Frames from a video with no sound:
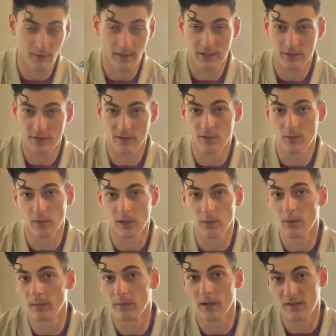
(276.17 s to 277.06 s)
actually
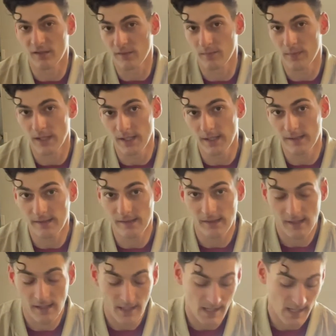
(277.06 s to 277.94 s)
21 bucks a piece
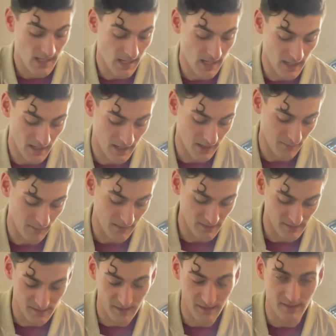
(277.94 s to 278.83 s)
instead